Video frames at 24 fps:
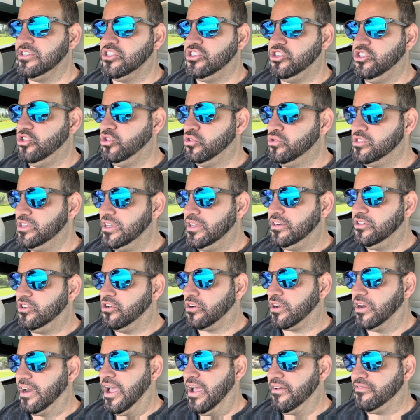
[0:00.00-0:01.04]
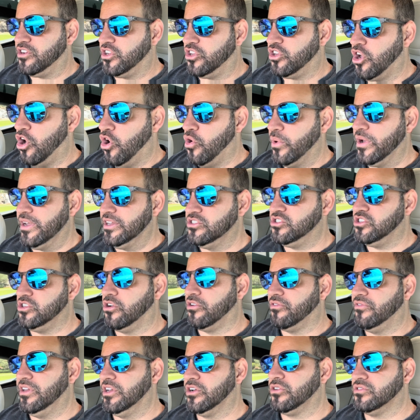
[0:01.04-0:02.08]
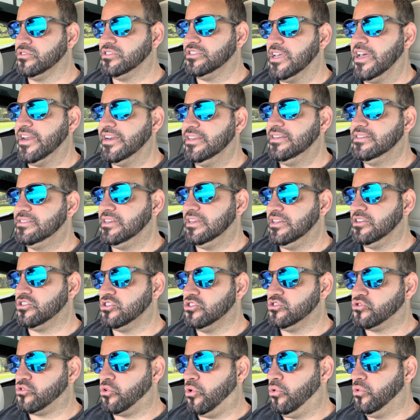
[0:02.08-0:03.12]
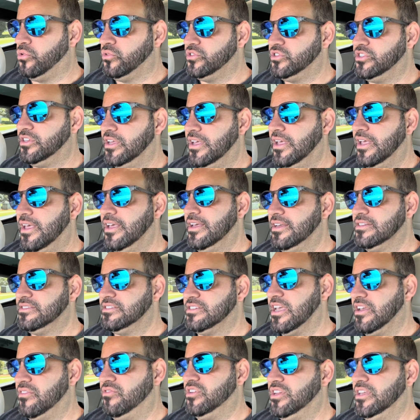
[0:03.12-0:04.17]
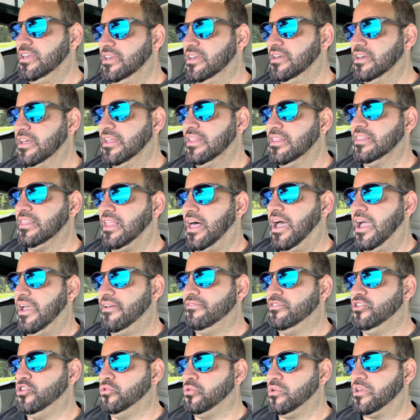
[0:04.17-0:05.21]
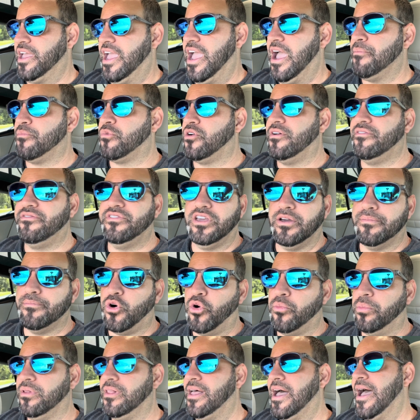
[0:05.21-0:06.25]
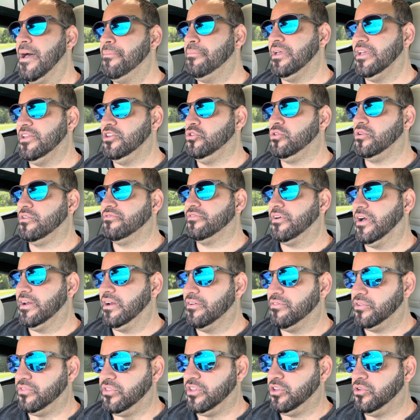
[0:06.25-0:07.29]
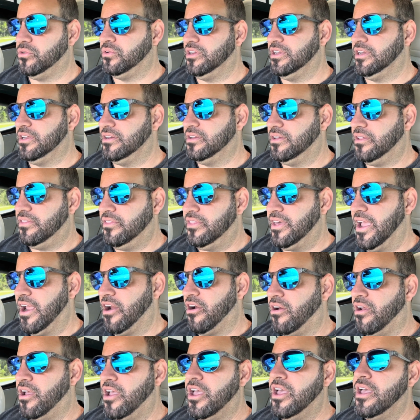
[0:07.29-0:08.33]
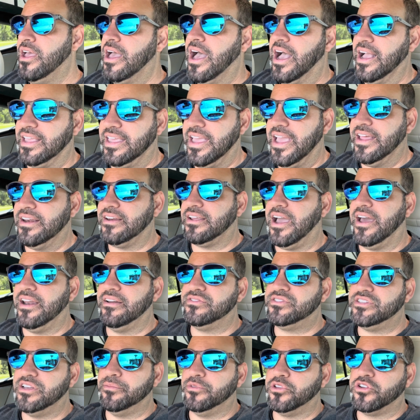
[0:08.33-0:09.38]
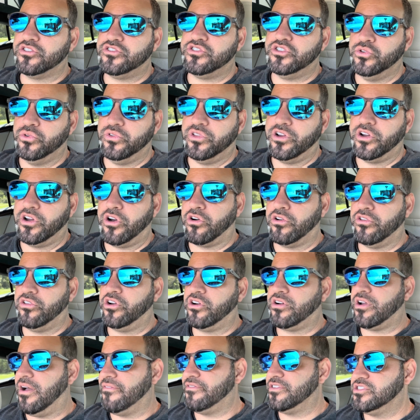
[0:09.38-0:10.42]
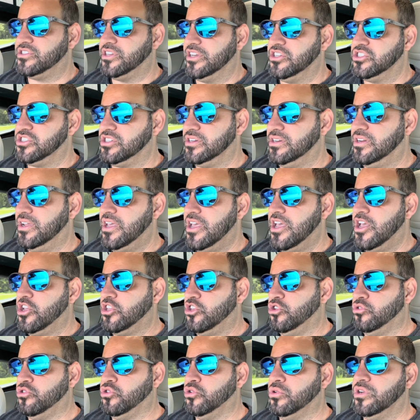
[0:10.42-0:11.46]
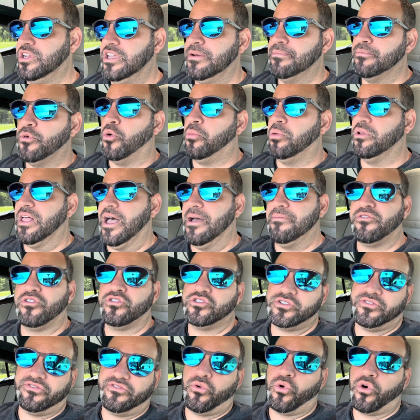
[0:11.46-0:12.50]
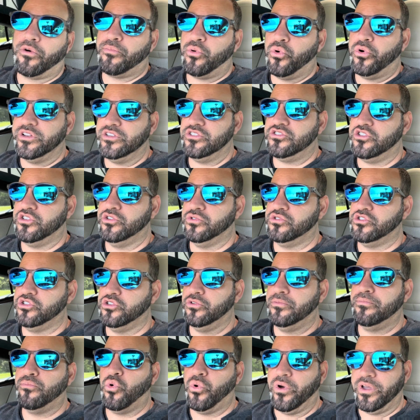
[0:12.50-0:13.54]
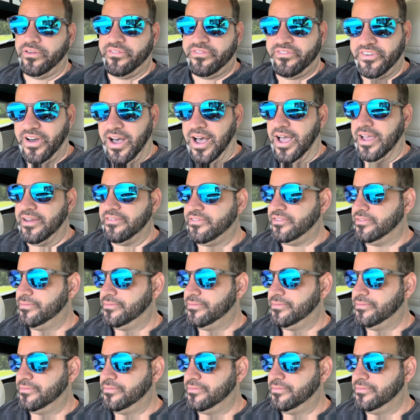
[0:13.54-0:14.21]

to use it, you're going to have to go into your vehicle settings and controls, safety, live view camera via mobile app, and you can find everything you need there. Again, kind of similar to the earlier conversation, you do need mobile app version four point twenty-two point five.